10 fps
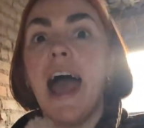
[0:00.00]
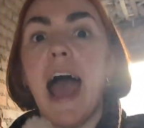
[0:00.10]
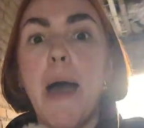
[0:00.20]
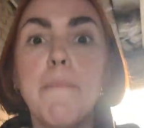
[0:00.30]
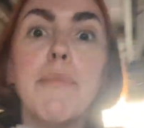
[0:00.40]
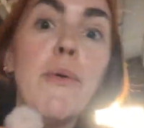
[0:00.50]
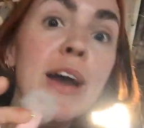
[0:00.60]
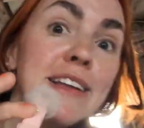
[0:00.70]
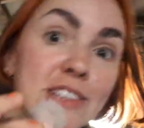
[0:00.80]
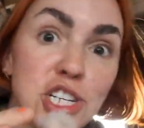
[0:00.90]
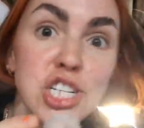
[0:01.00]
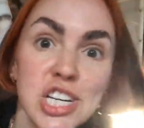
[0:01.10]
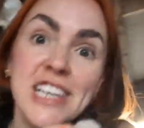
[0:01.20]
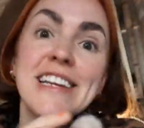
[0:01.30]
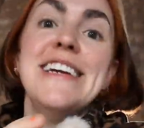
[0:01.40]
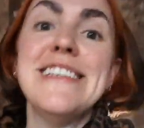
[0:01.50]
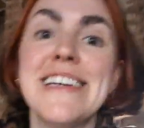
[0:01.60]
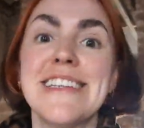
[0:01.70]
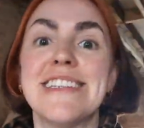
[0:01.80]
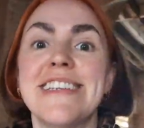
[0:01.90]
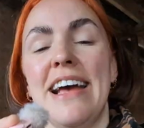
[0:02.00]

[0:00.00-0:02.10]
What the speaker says: And boy, does she need it.